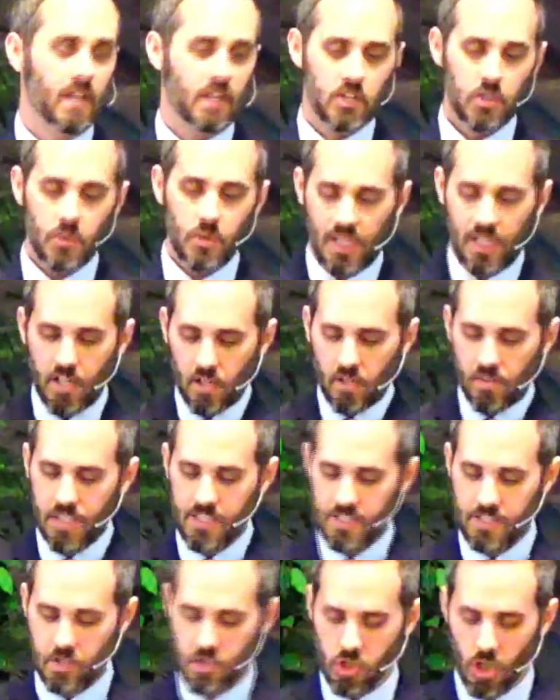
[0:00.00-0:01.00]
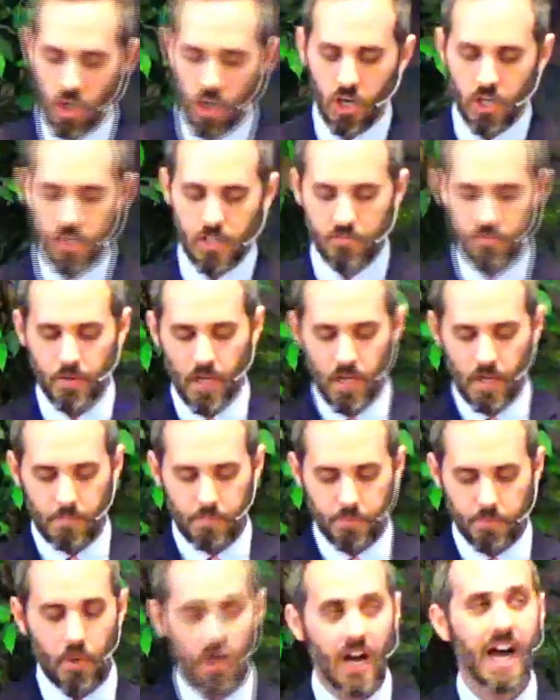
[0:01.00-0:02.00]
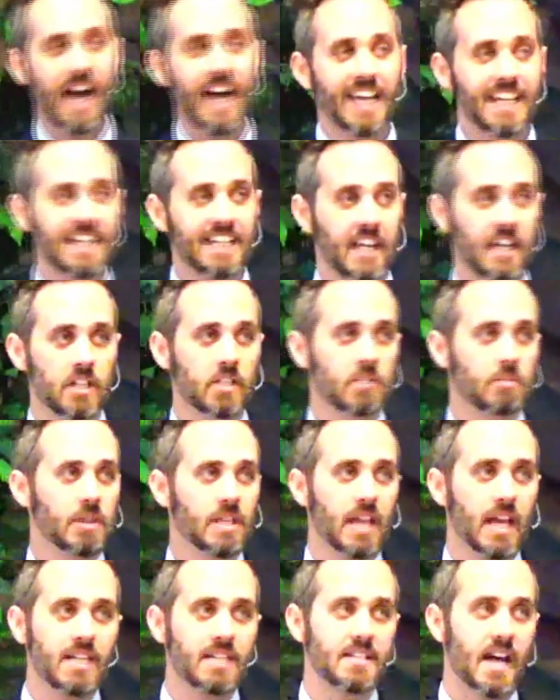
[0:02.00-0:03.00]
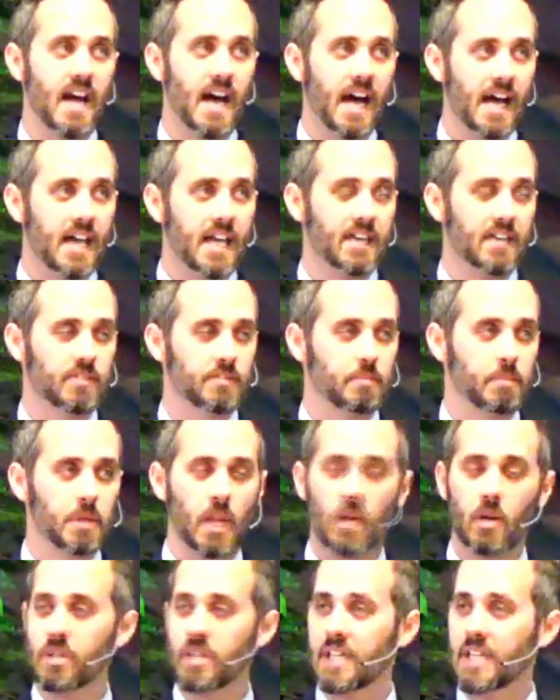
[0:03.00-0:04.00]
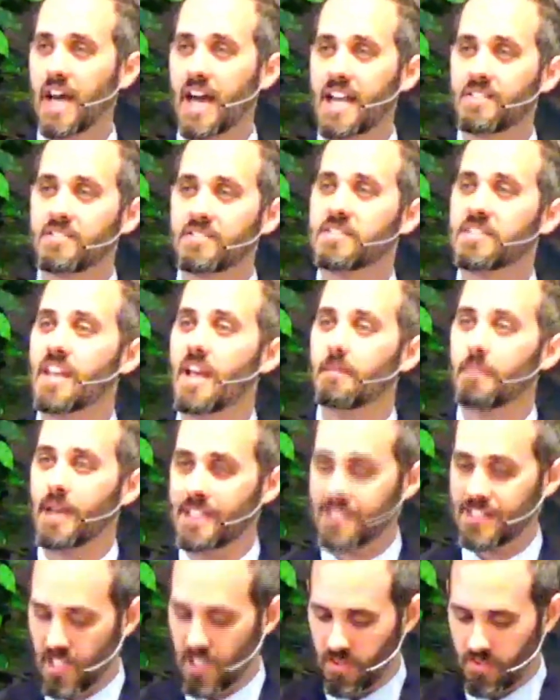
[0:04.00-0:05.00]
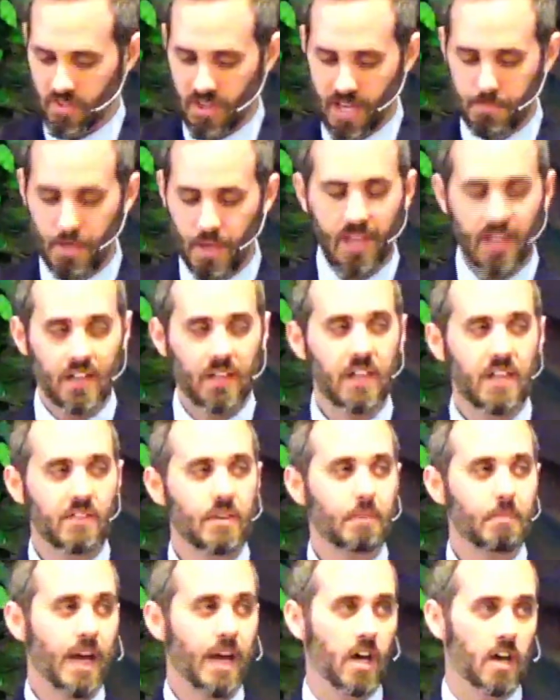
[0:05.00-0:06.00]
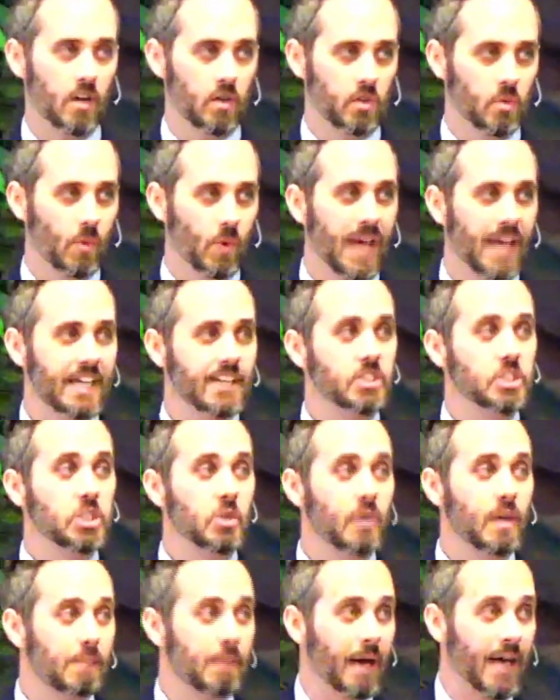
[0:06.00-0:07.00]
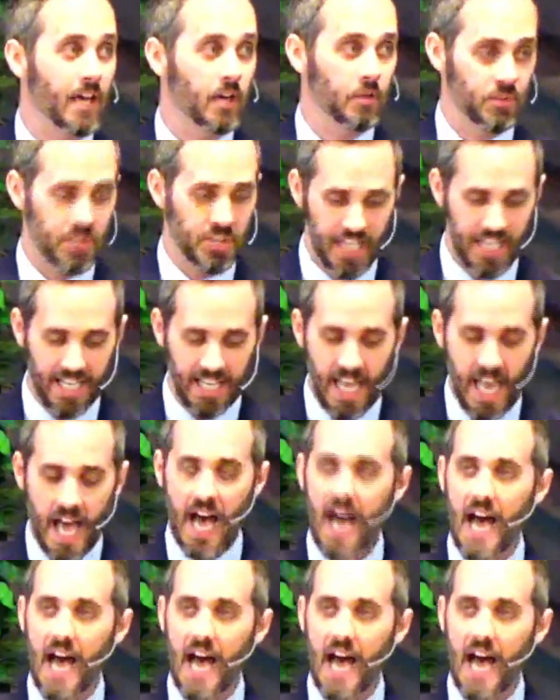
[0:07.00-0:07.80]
you hear this talk of pride and you realize, I have blown it. I have set myself up, living my own way, doing my own thing.